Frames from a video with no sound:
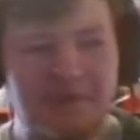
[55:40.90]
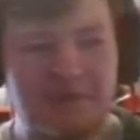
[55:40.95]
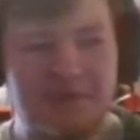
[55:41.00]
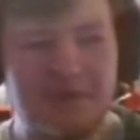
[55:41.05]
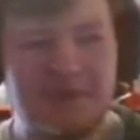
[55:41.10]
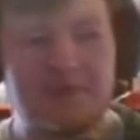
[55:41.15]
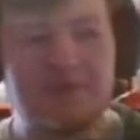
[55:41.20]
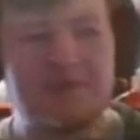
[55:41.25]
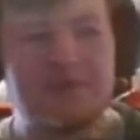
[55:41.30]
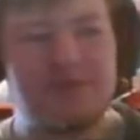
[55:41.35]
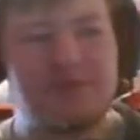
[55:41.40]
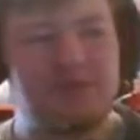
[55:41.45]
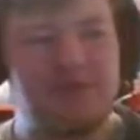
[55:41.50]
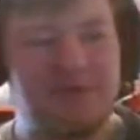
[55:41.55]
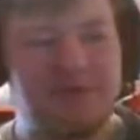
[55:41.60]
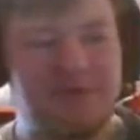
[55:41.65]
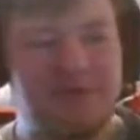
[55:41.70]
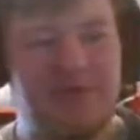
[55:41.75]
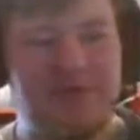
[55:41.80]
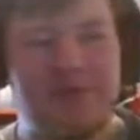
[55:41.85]
you know, don't be
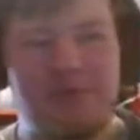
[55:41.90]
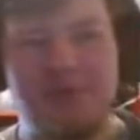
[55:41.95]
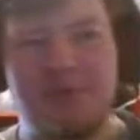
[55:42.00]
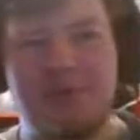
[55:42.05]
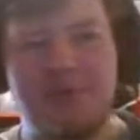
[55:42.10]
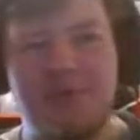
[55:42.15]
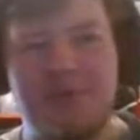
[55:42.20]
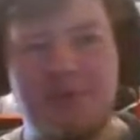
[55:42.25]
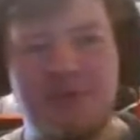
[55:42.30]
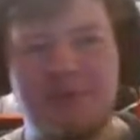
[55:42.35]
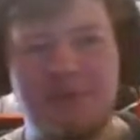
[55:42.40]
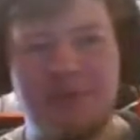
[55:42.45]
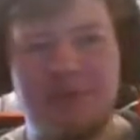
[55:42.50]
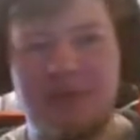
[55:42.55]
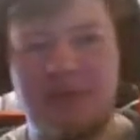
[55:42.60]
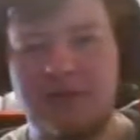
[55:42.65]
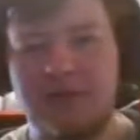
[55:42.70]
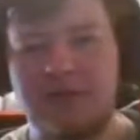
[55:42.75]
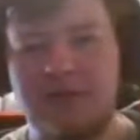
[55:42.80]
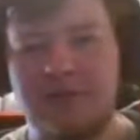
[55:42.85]
afraid to open up.
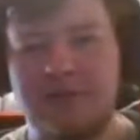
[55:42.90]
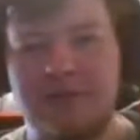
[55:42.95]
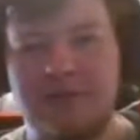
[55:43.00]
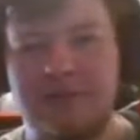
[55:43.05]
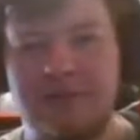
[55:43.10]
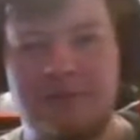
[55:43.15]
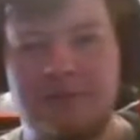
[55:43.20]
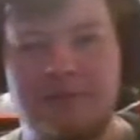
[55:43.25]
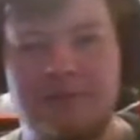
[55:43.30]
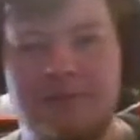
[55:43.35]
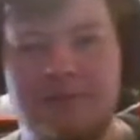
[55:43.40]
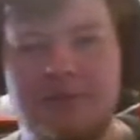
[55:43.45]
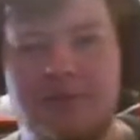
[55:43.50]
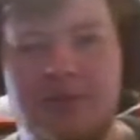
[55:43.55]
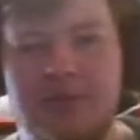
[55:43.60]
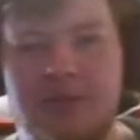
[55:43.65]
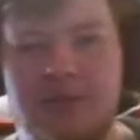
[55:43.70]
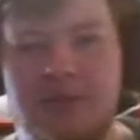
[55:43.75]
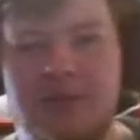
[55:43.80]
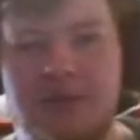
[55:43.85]
And,
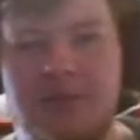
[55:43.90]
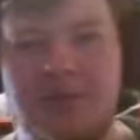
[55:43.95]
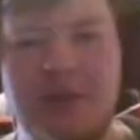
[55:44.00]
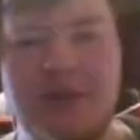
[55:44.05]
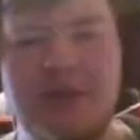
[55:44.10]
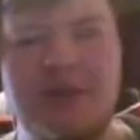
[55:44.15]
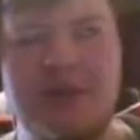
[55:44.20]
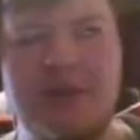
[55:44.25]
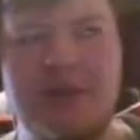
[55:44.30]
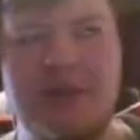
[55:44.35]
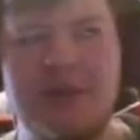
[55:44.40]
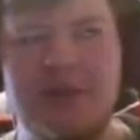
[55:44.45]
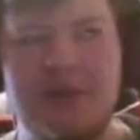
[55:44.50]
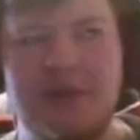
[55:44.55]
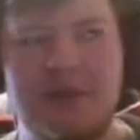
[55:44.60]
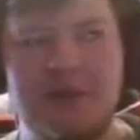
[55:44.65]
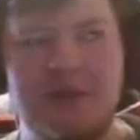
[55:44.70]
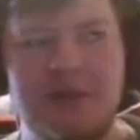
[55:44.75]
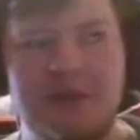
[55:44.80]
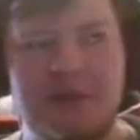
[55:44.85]
you know, you may not
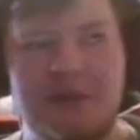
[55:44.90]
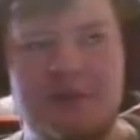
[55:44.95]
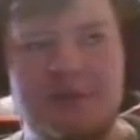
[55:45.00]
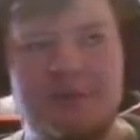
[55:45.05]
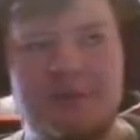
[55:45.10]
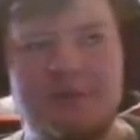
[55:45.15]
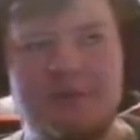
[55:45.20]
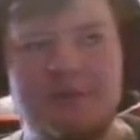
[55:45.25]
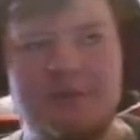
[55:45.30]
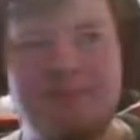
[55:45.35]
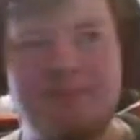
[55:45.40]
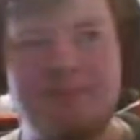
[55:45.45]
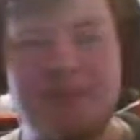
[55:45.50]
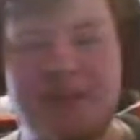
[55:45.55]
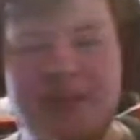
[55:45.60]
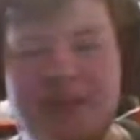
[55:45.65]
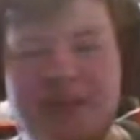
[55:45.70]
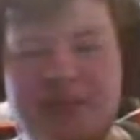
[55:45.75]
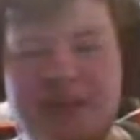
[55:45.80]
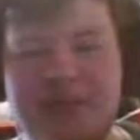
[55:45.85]

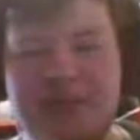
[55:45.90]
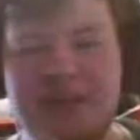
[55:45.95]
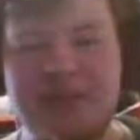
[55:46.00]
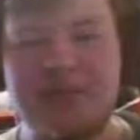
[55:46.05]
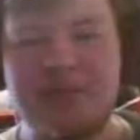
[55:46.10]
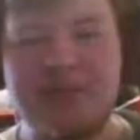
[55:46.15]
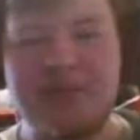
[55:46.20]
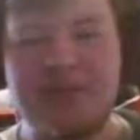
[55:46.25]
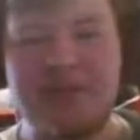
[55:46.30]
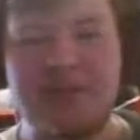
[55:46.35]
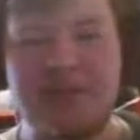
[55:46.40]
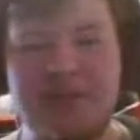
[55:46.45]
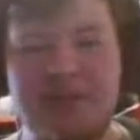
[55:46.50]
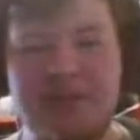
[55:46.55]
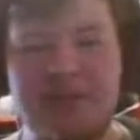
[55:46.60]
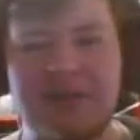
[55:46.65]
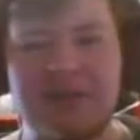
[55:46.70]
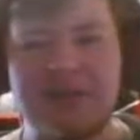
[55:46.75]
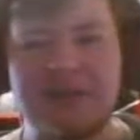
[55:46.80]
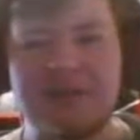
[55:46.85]
think anybody's
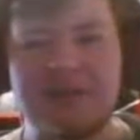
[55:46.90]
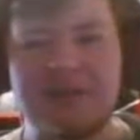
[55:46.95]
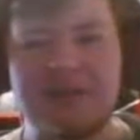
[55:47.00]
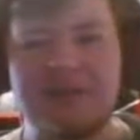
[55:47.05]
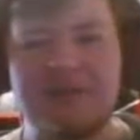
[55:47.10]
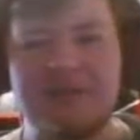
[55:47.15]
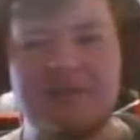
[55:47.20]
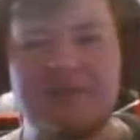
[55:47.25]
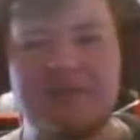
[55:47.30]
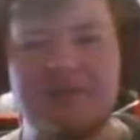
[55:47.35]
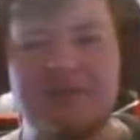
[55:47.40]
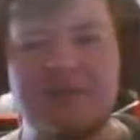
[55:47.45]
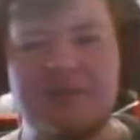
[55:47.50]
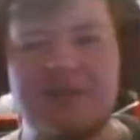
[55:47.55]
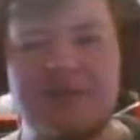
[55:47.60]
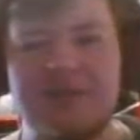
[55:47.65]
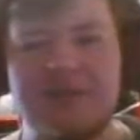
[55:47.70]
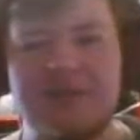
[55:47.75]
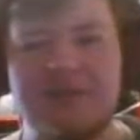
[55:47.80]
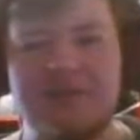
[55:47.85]
like,
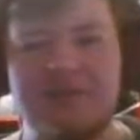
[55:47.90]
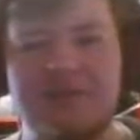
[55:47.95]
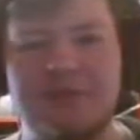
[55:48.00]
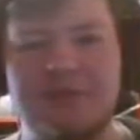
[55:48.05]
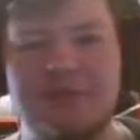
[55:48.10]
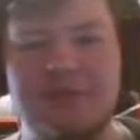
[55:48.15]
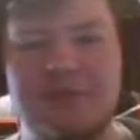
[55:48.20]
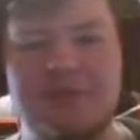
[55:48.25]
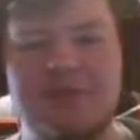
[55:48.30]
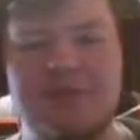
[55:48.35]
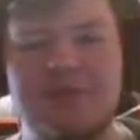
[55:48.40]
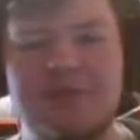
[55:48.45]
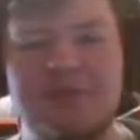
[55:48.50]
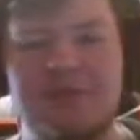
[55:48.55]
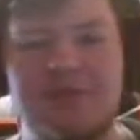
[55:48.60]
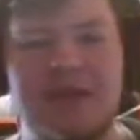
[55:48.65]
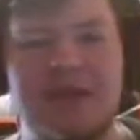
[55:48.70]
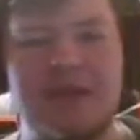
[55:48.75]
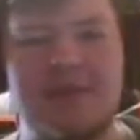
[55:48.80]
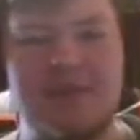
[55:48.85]
you know,
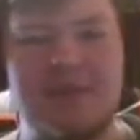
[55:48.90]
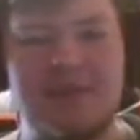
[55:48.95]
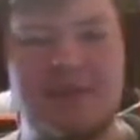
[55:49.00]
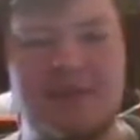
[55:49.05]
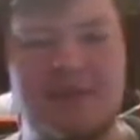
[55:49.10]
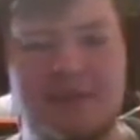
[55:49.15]
anybody's not